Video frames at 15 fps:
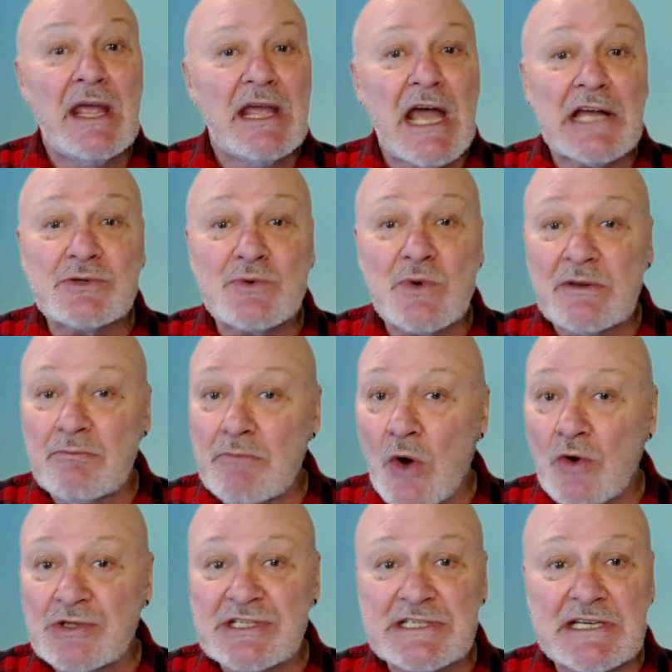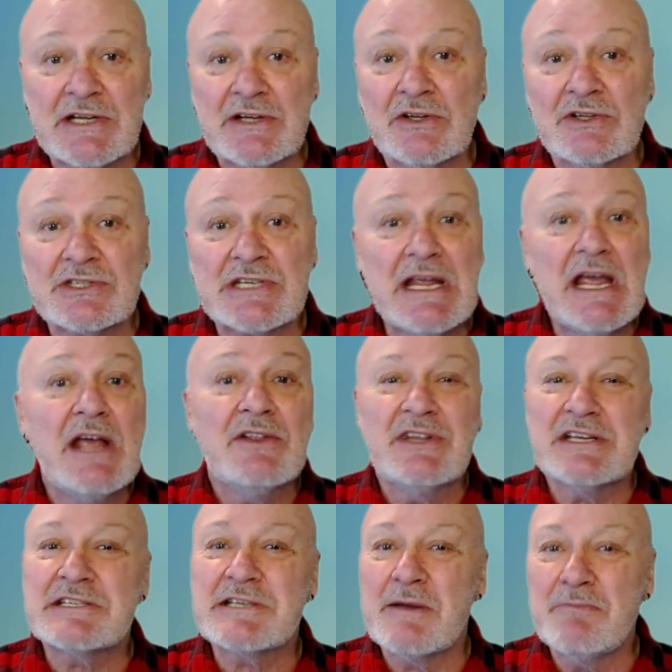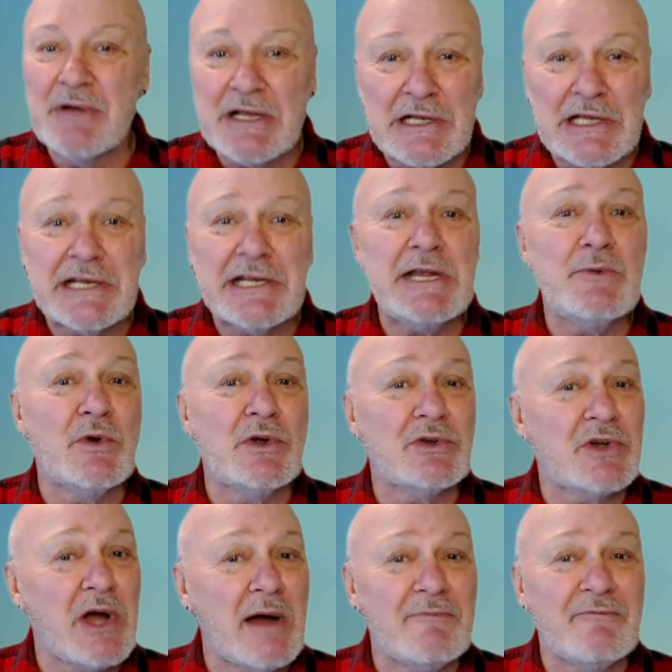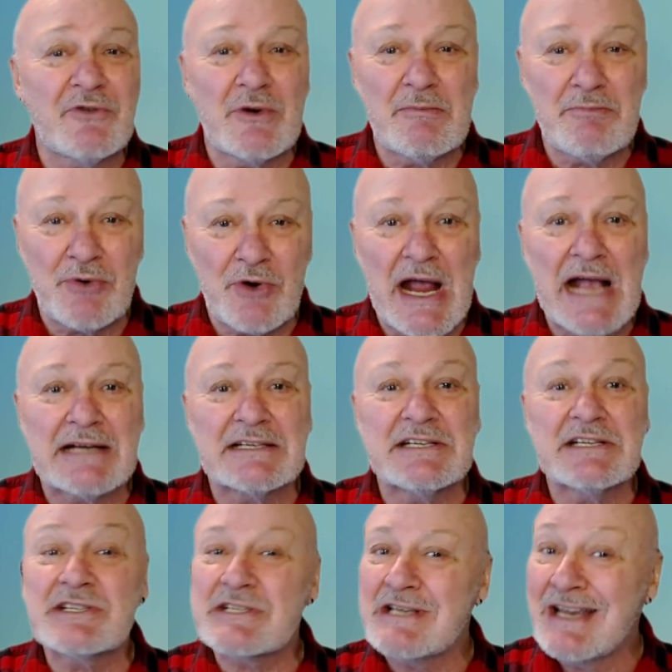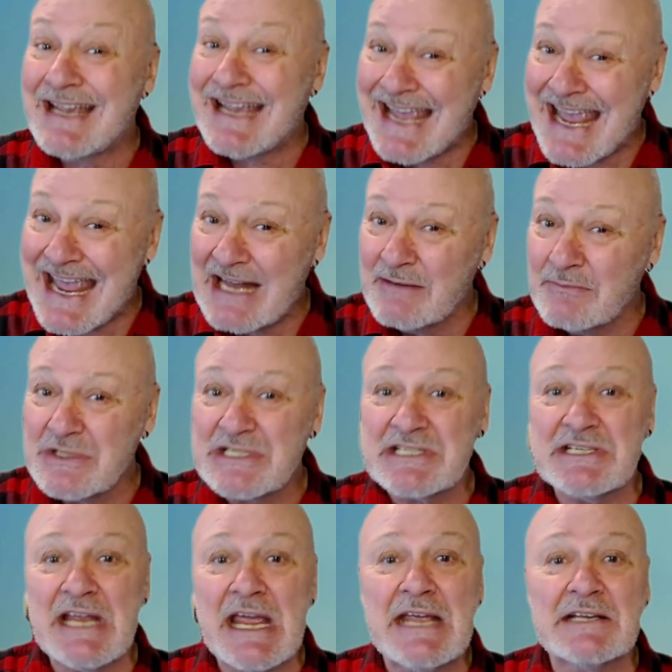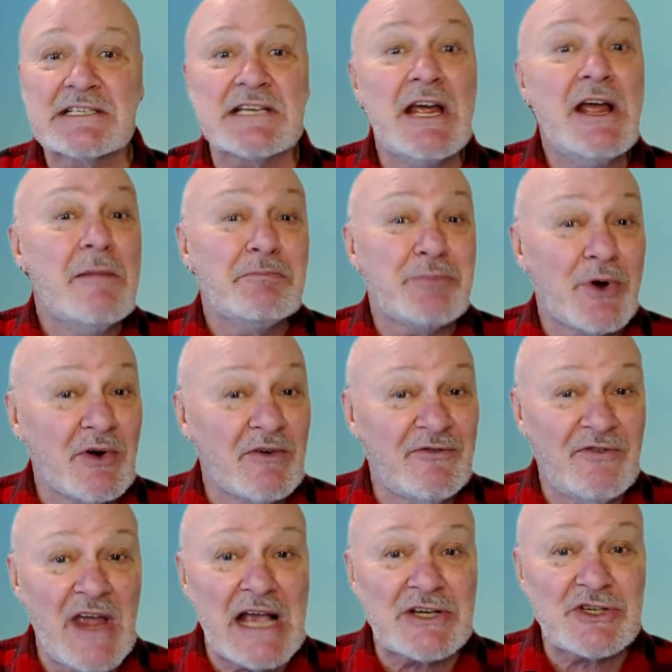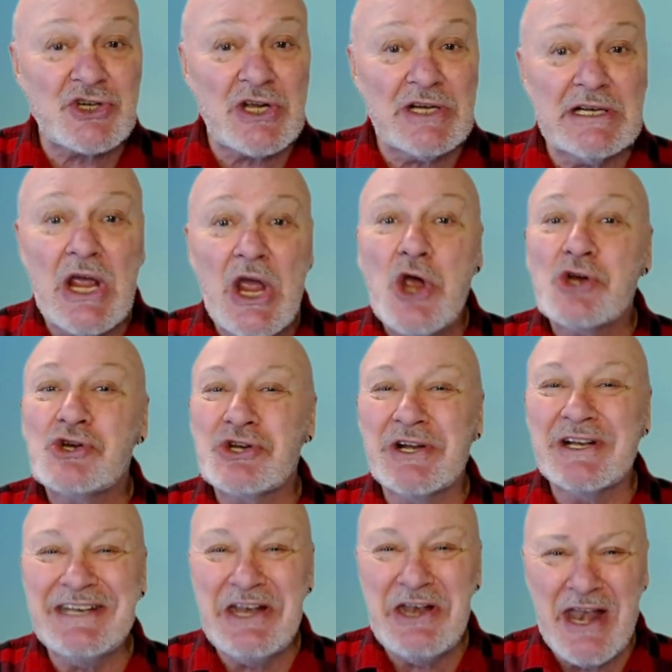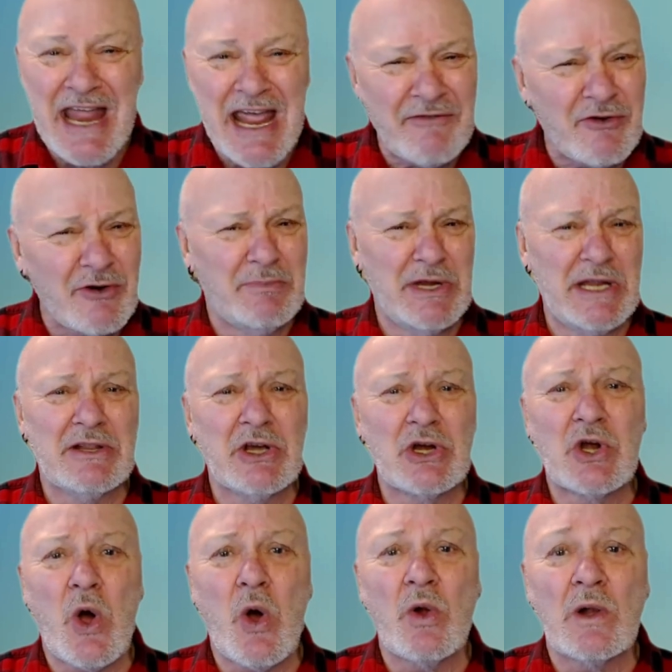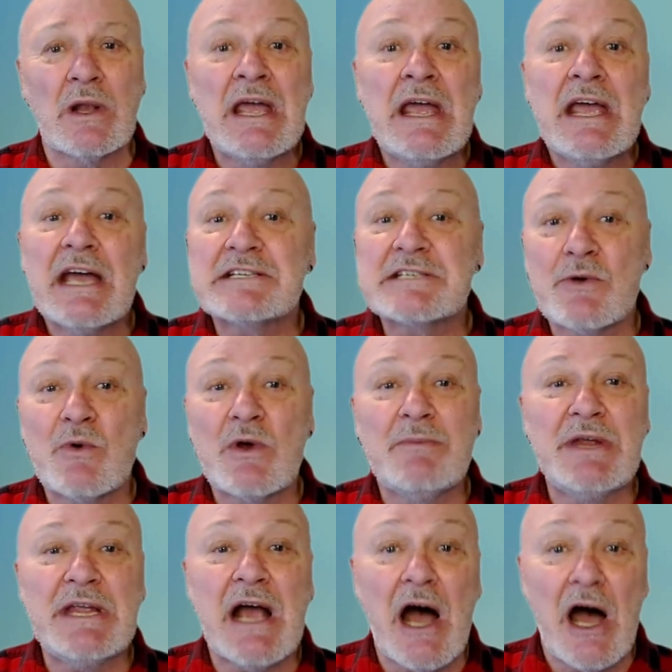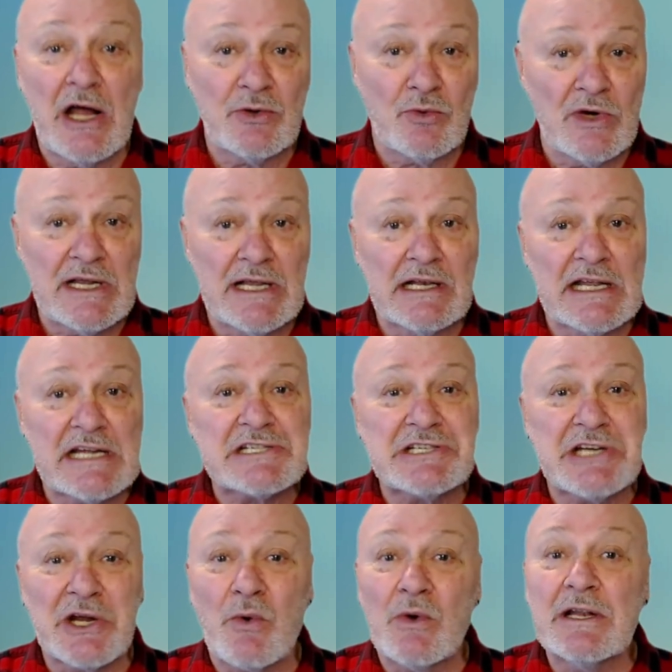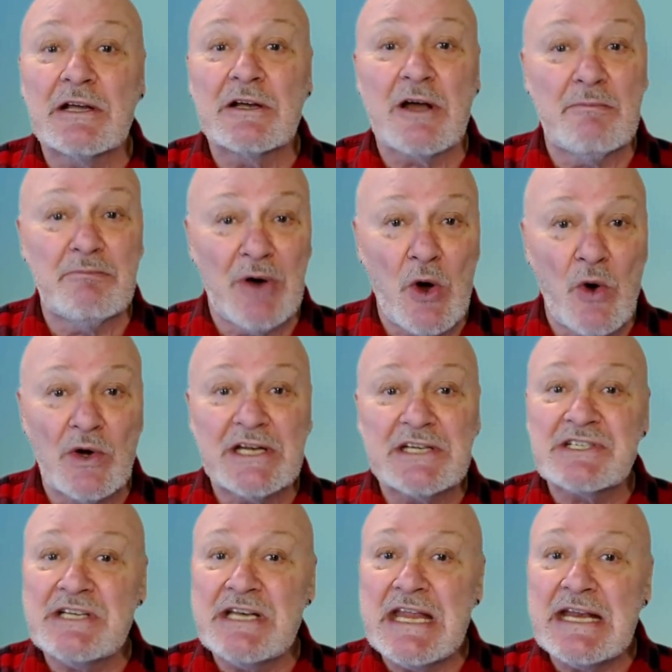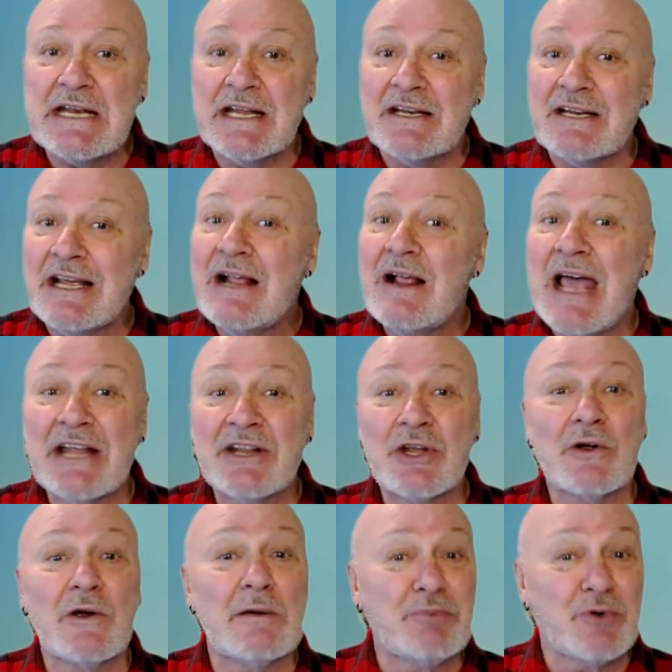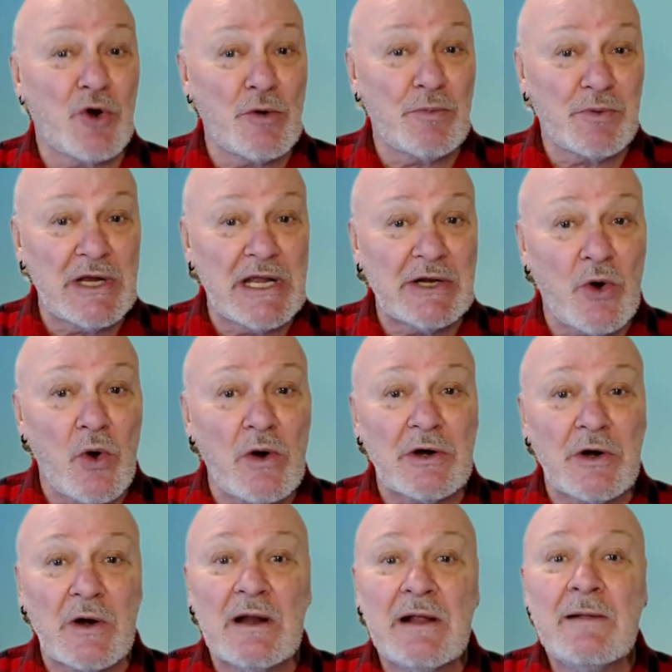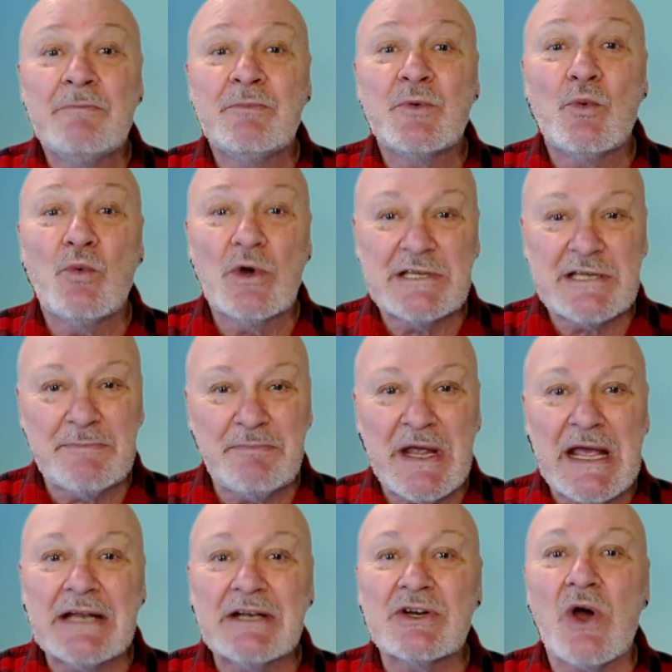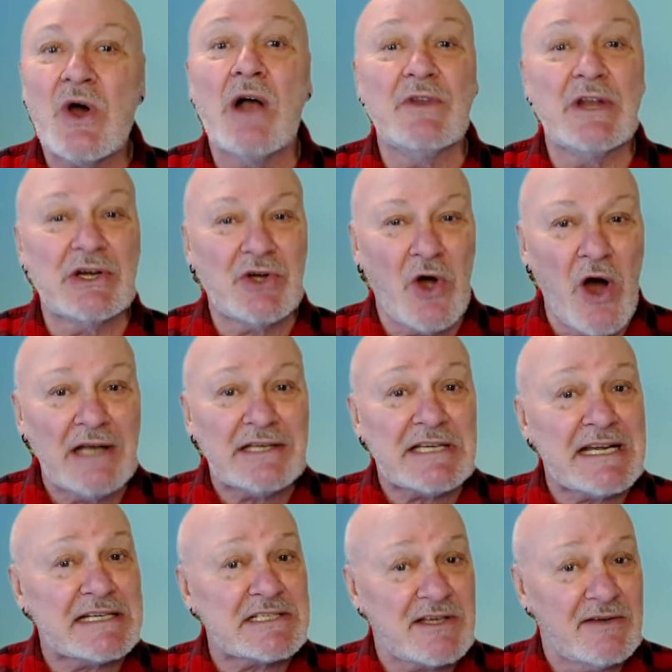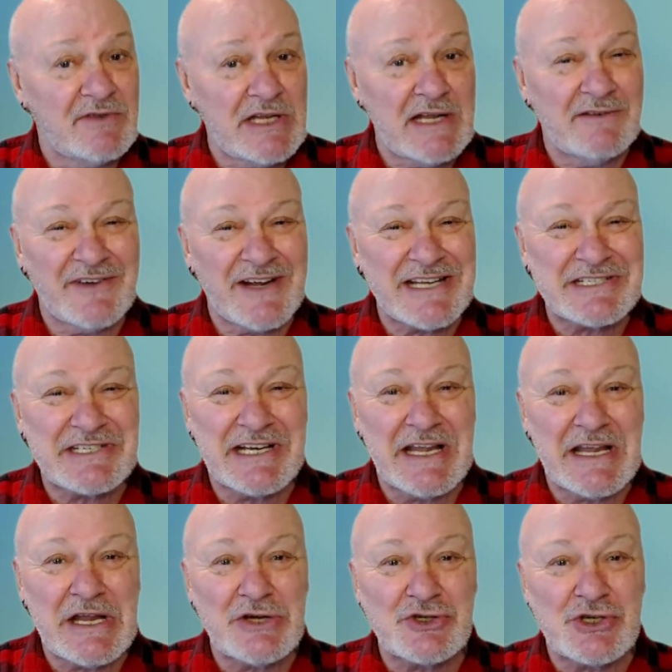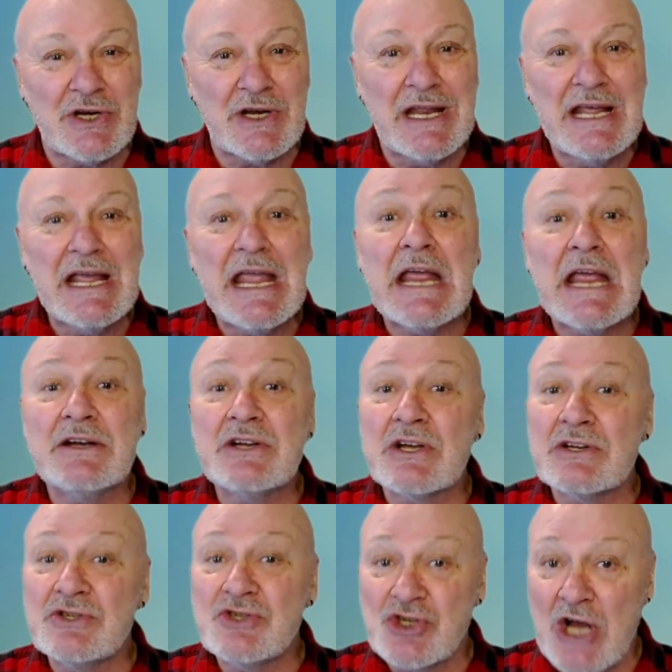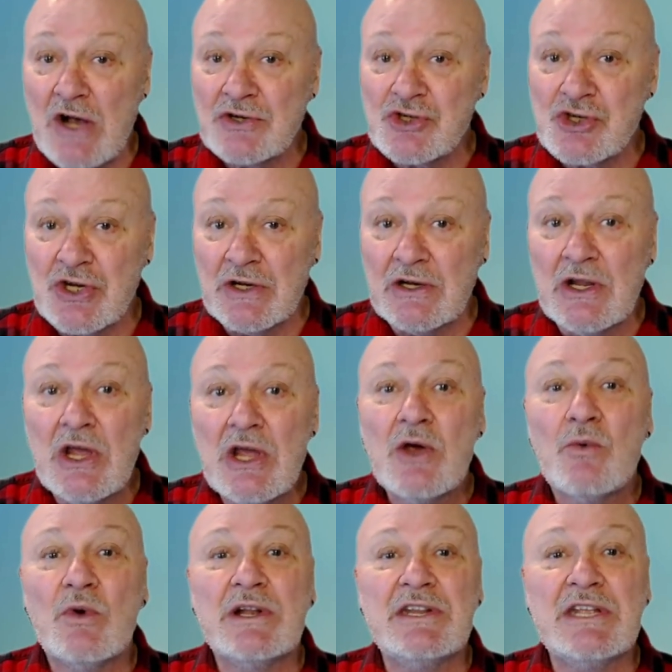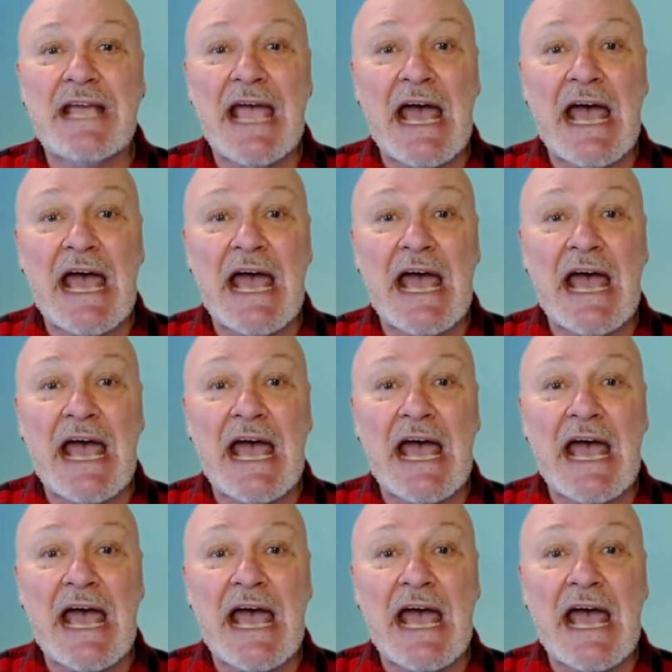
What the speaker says: As with most skills, this ability will come from practice and mistakes. Perfection should never be the goal, as it would be unrealistic when the components needed and their appropriate order would depend on the context of the investigation in conjunction with the